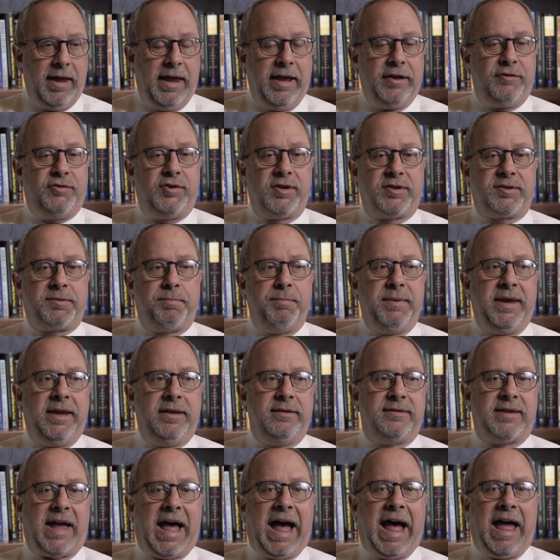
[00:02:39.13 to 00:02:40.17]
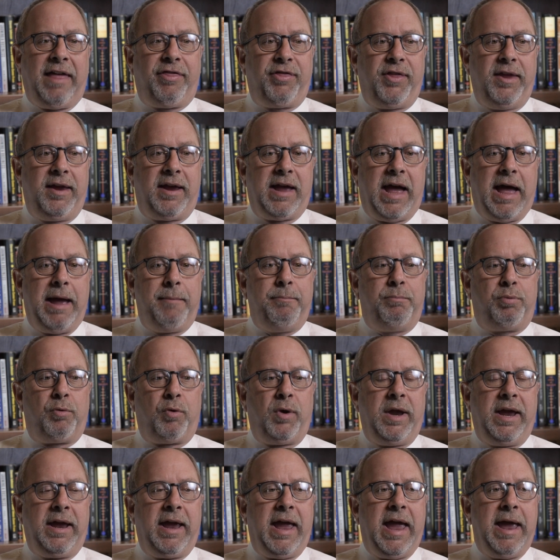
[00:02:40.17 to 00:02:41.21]
It just means I think I
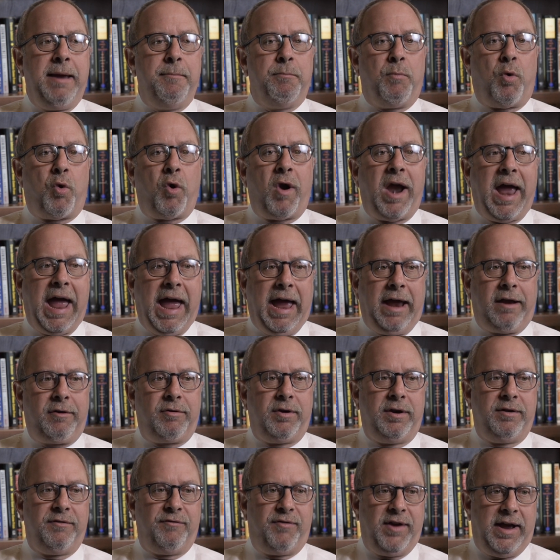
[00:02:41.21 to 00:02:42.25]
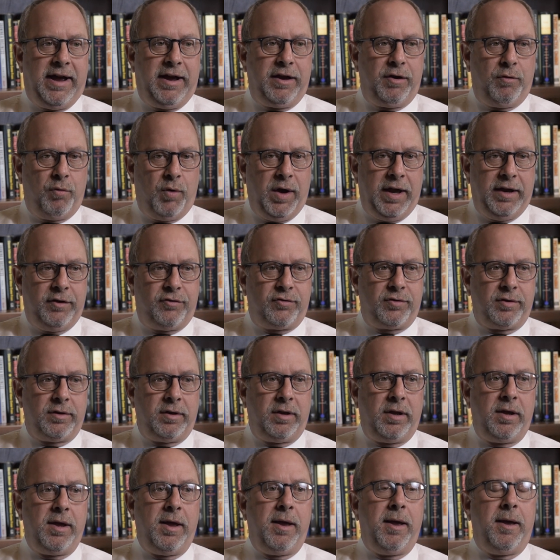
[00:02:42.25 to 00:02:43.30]
bring a more accurate
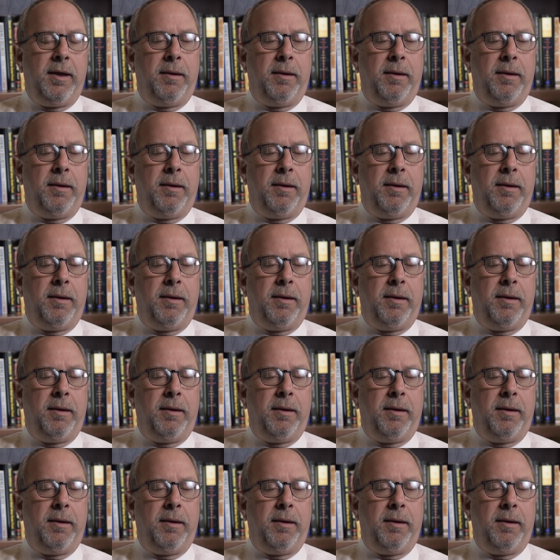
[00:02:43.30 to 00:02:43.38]
valuation